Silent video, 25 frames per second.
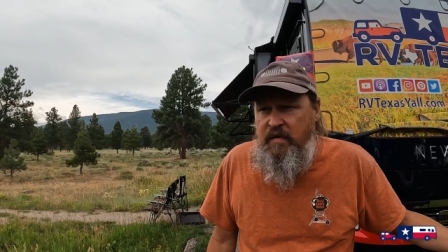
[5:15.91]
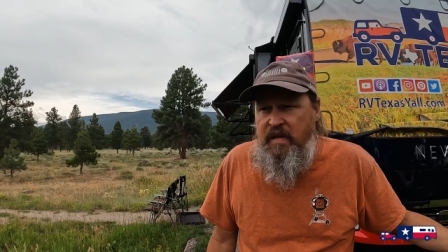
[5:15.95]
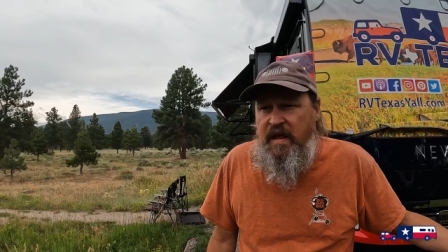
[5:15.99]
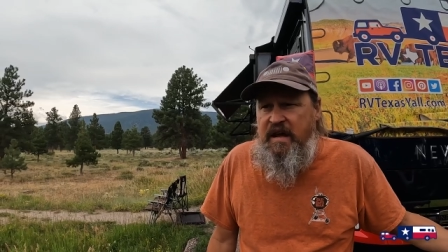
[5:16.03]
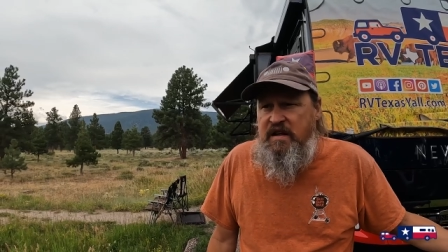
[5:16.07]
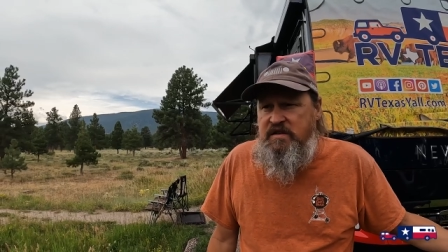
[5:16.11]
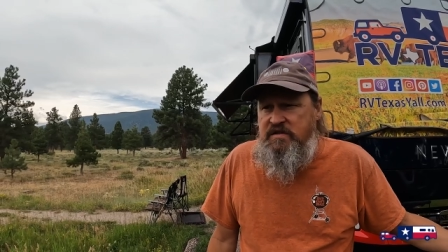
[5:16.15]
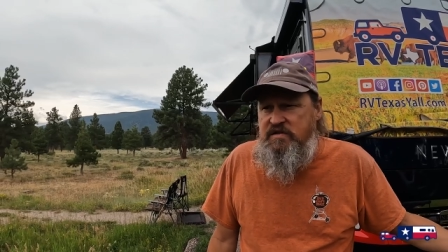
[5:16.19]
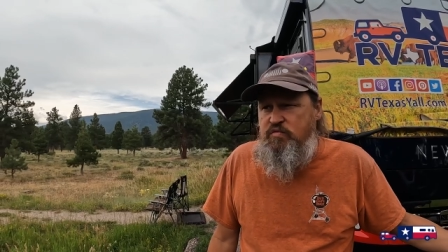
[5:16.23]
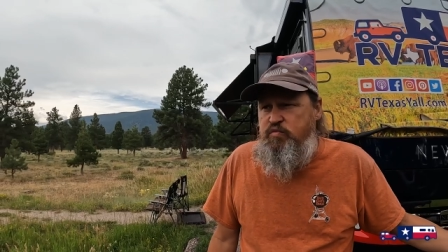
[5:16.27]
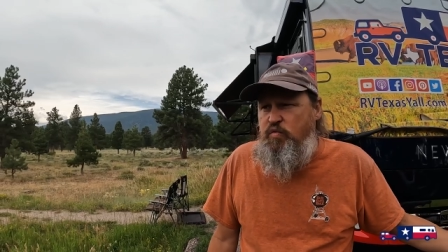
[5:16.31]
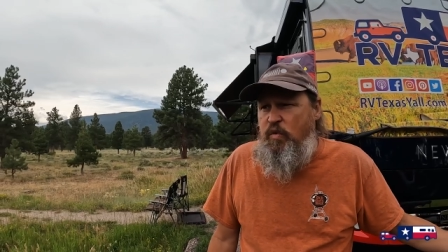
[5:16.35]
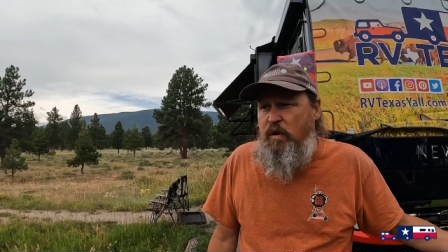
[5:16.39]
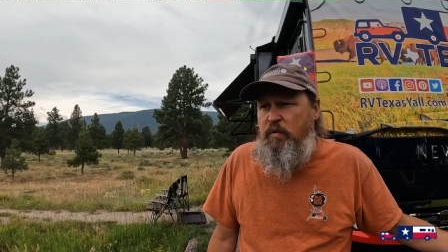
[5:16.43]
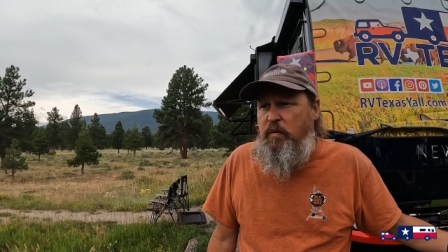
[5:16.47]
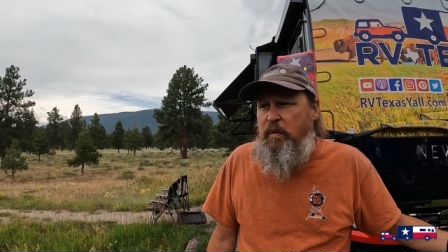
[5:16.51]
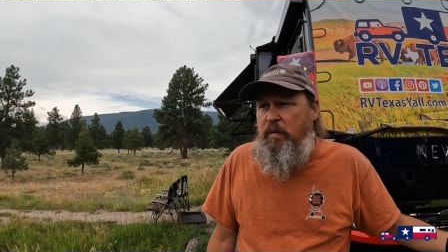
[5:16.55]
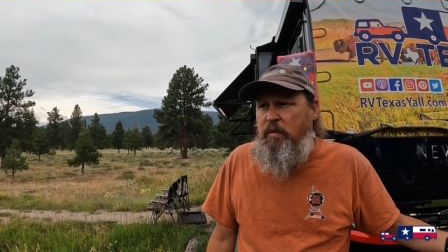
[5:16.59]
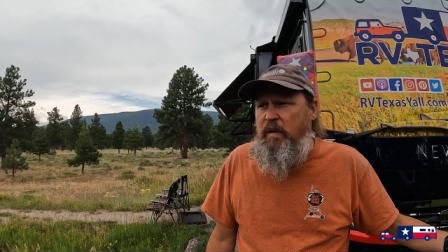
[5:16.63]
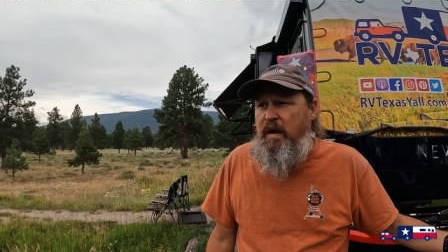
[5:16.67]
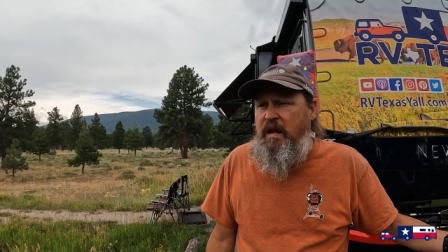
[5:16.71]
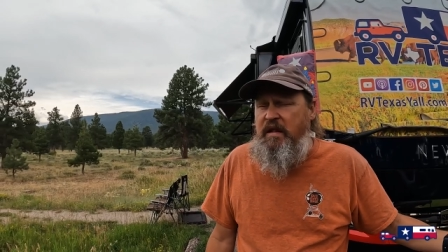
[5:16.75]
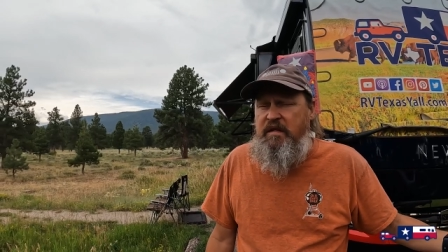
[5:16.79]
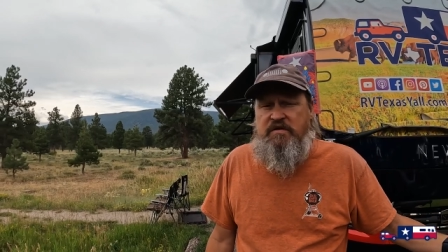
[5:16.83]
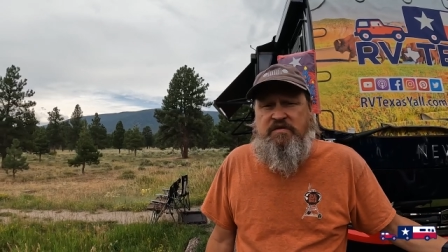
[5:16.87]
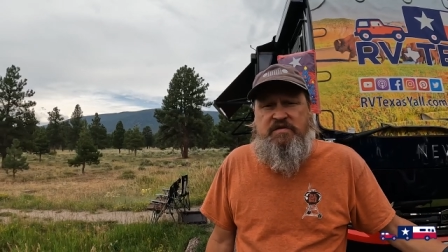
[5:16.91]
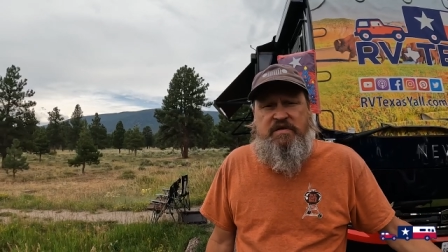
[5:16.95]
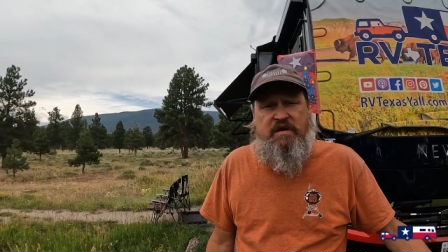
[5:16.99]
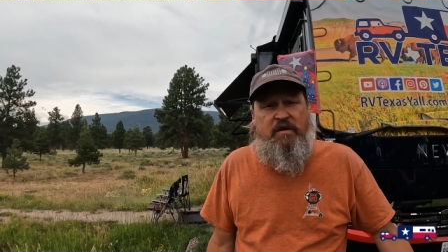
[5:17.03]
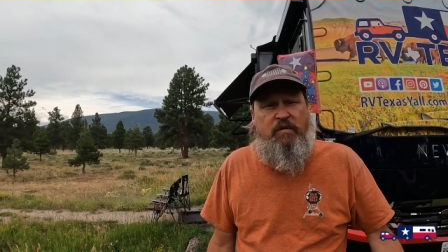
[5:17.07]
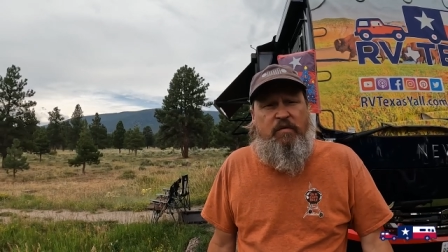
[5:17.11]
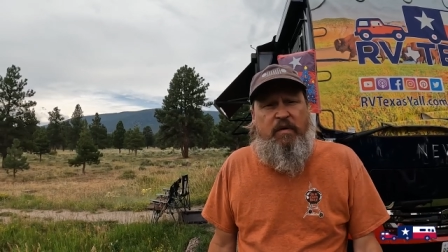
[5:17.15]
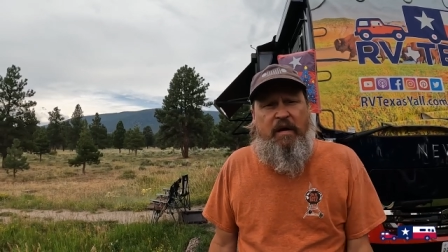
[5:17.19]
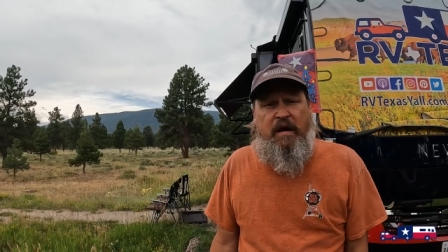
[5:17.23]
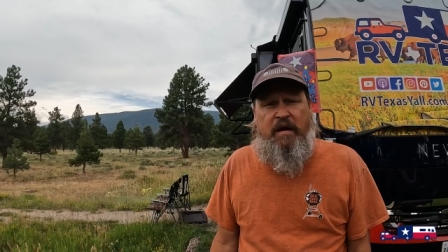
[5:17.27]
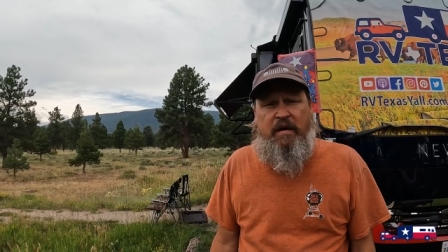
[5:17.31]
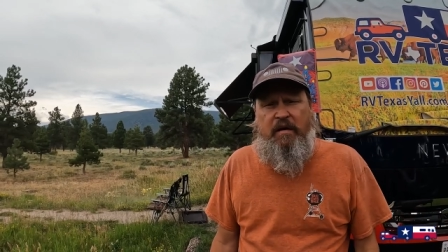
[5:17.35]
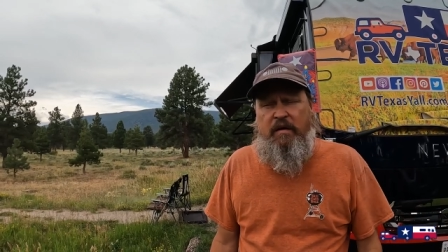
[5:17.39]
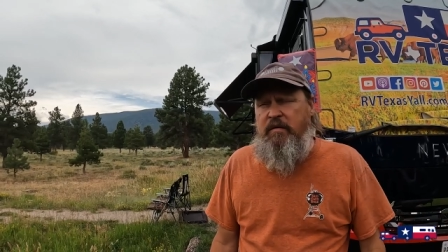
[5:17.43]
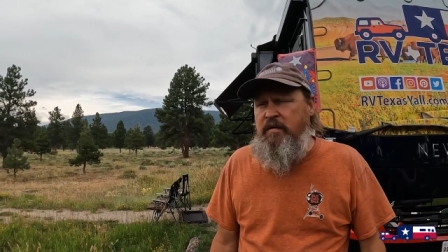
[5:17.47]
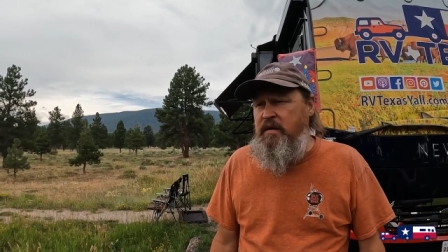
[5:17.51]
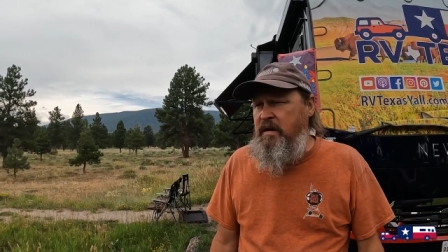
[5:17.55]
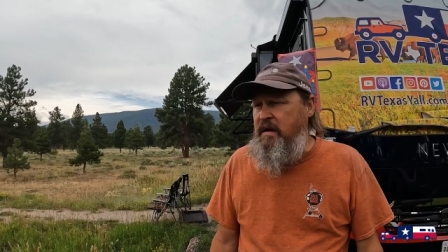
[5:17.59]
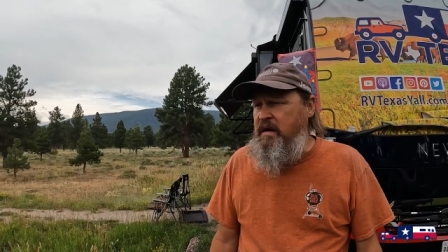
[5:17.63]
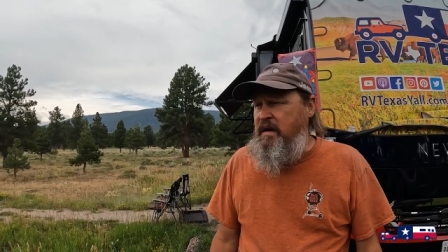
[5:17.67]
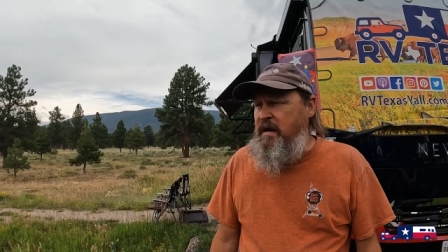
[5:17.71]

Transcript: That's when we ran the generator.